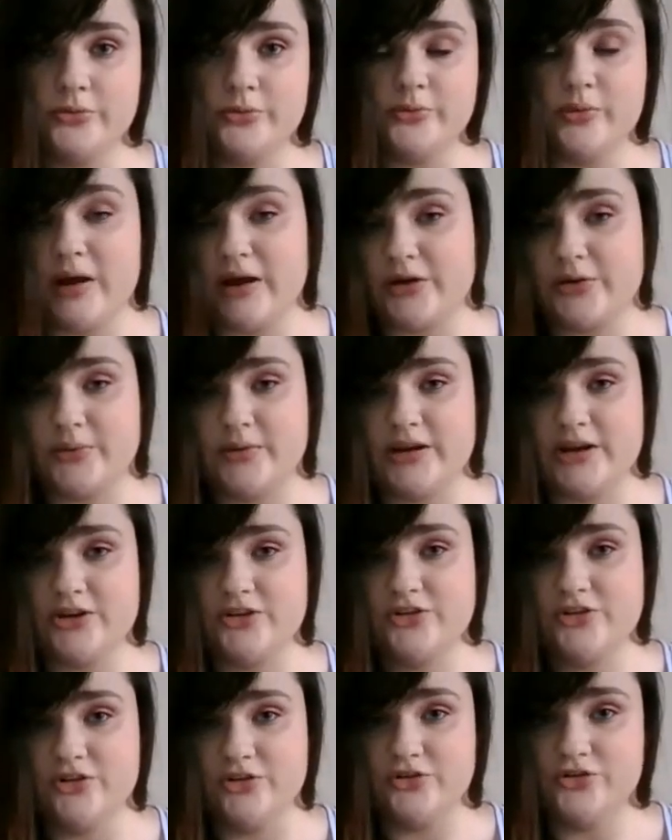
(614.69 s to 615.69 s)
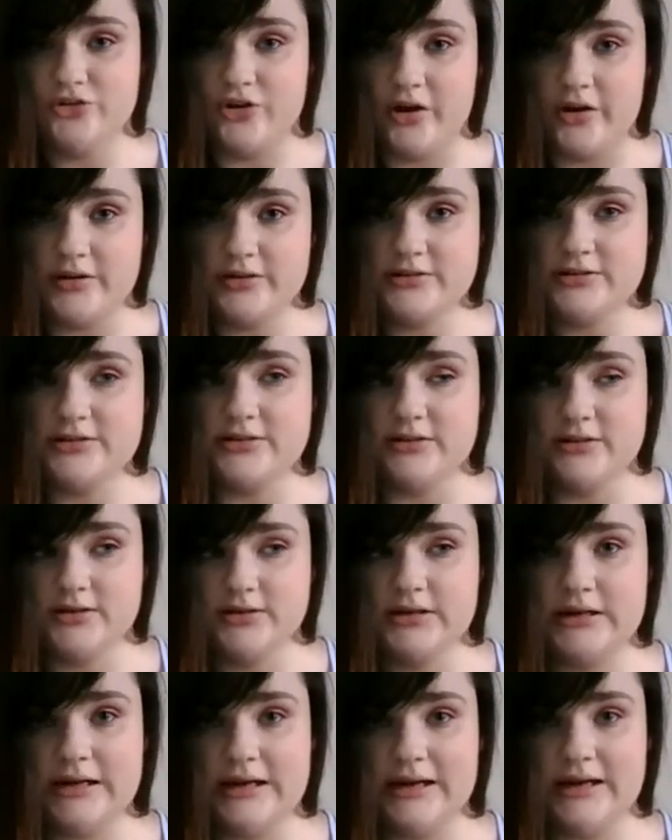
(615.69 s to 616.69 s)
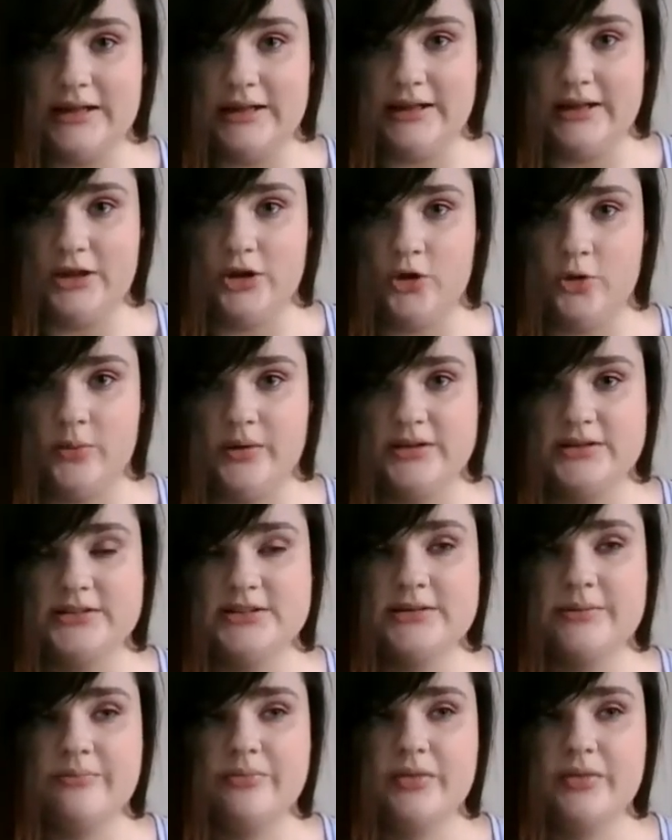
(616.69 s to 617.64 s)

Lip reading: recreational drugs, illegal ones,